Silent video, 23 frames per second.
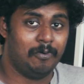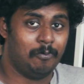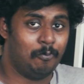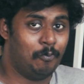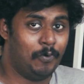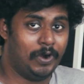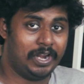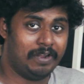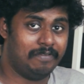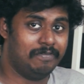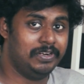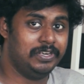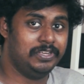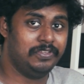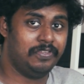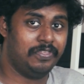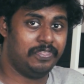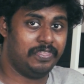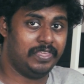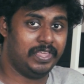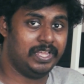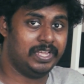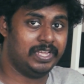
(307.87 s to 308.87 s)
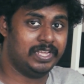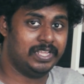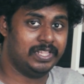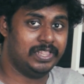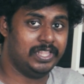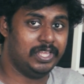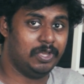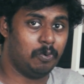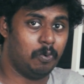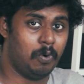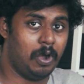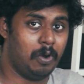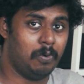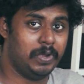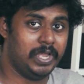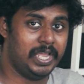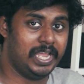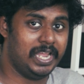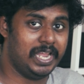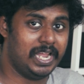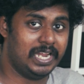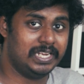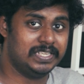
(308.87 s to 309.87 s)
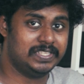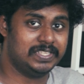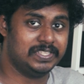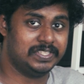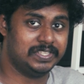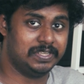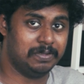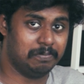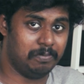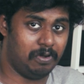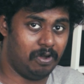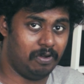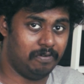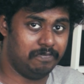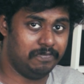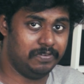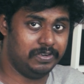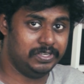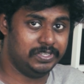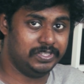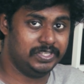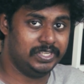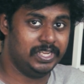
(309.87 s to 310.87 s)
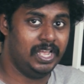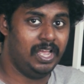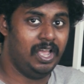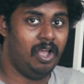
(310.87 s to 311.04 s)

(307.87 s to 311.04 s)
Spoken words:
whatever you think the Huawei AI system offers